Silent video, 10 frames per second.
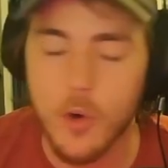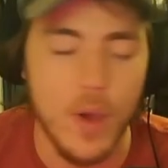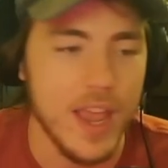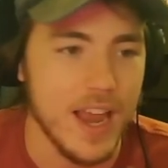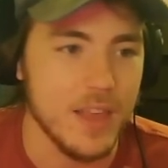
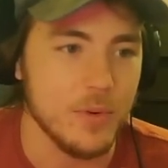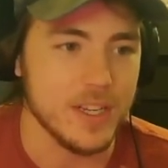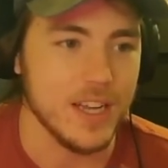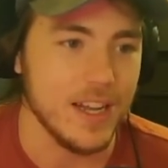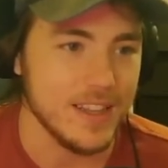way
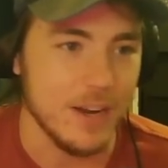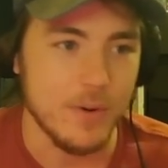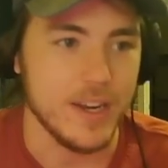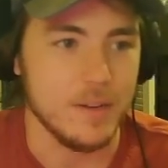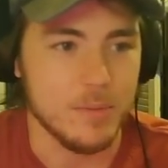anyone got that
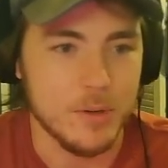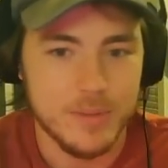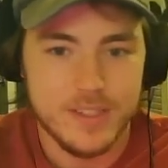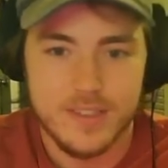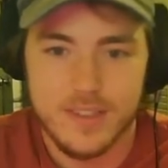right on
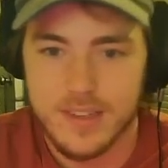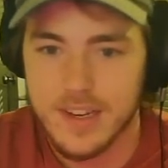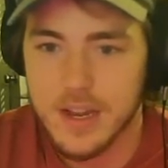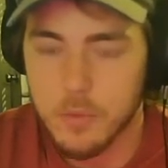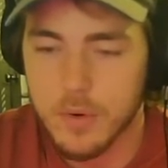purpose.
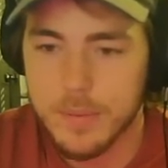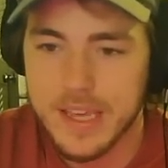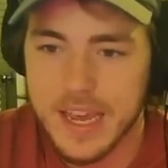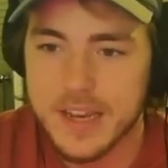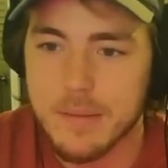What
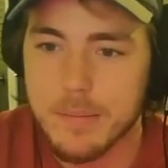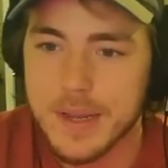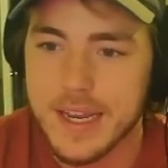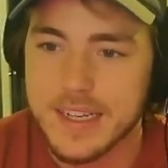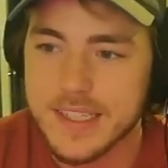began in the
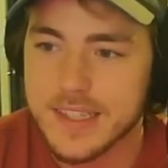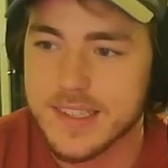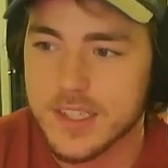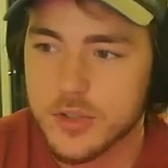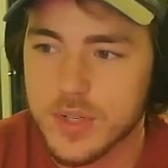mid-18th
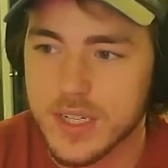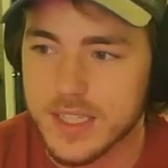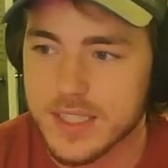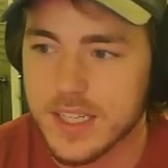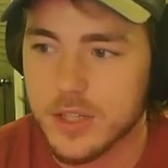century and
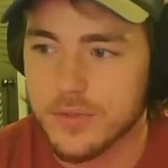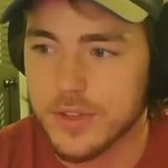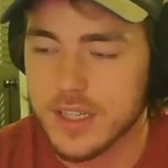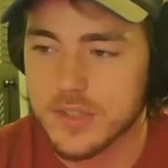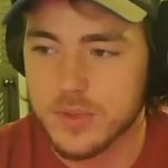continued for
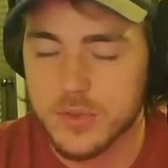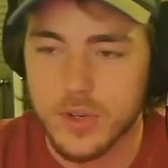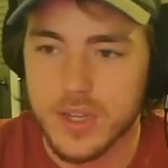the next 120